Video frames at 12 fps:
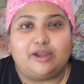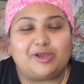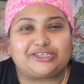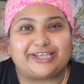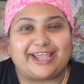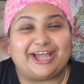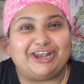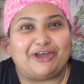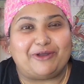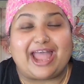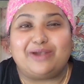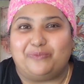Namaste,
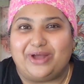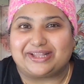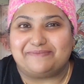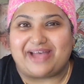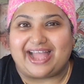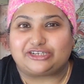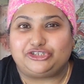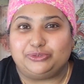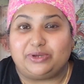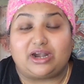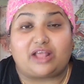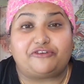hello, and welcome back
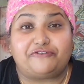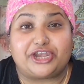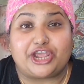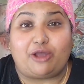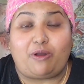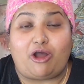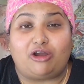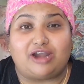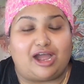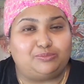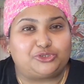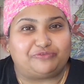to another video
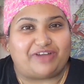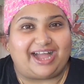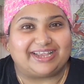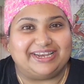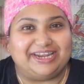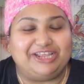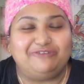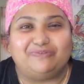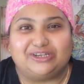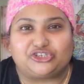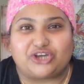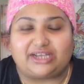on Hamsavahini
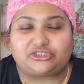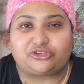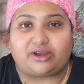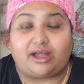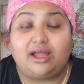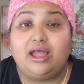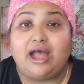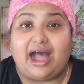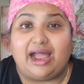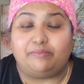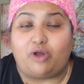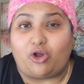Vajraasthra.
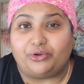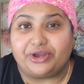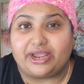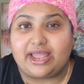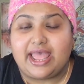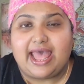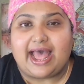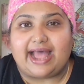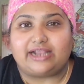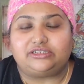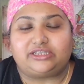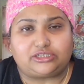I'm Awhona,
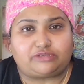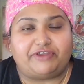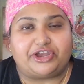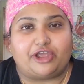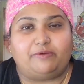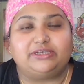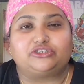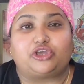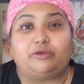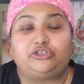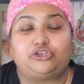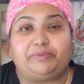and this video is
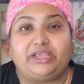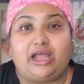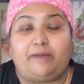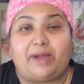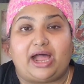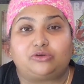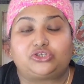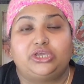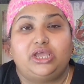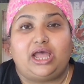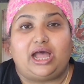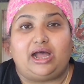going to be about
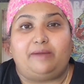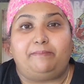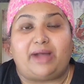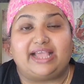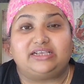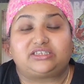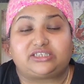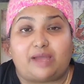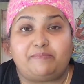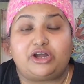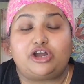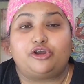my
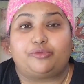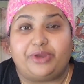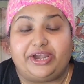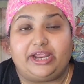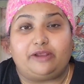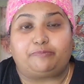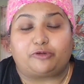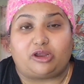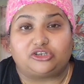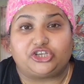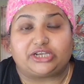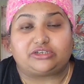summer reading
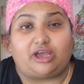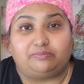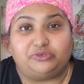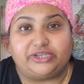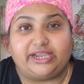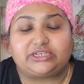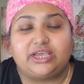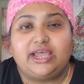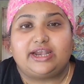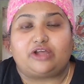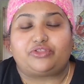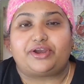project update.
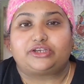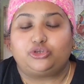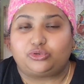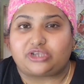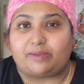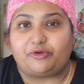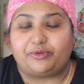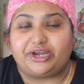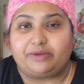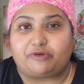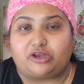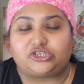Now, there are two summer
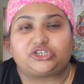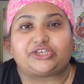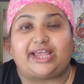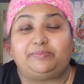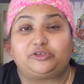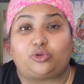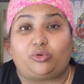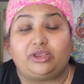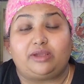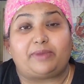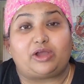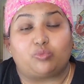reading projects. I'll be
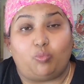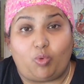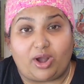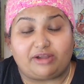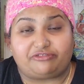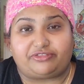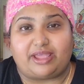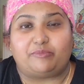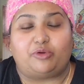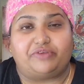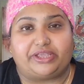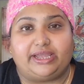talking about one of
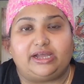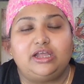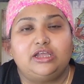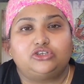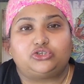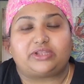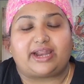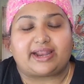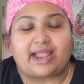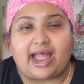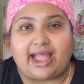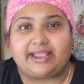them over here so
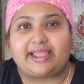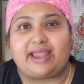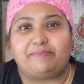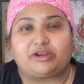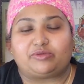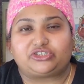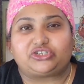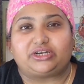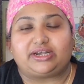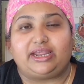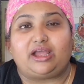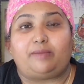that I can be
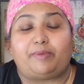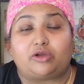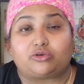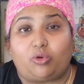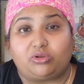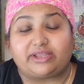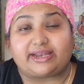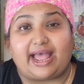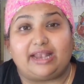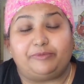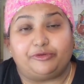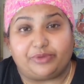crystal clear about all that
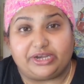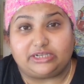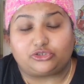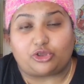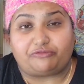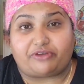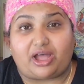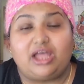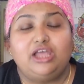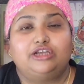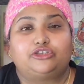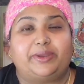I'll be reading so far.
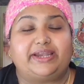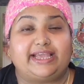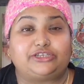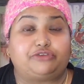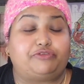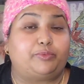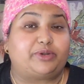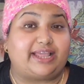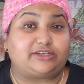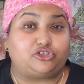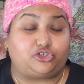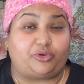So, in case if you would
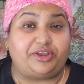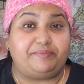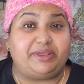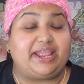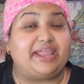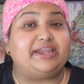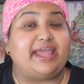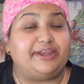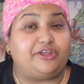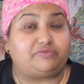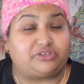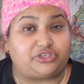like to join me in
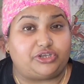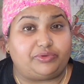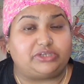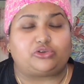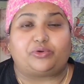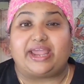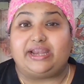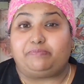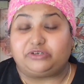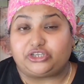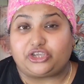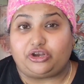any of the series or any
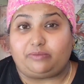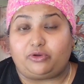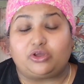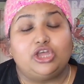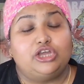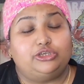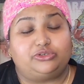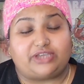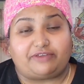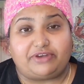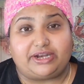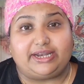particular book, you
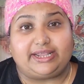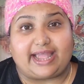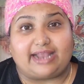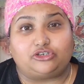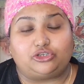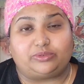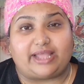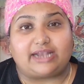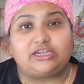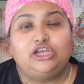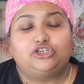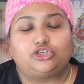definitely can do
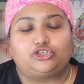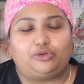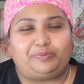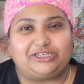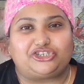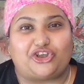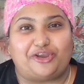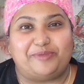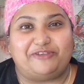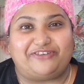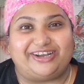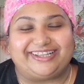that. So, do please join
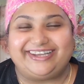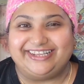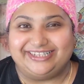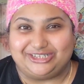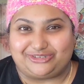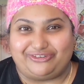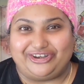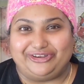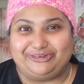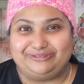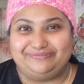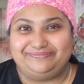me further in this
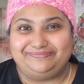video.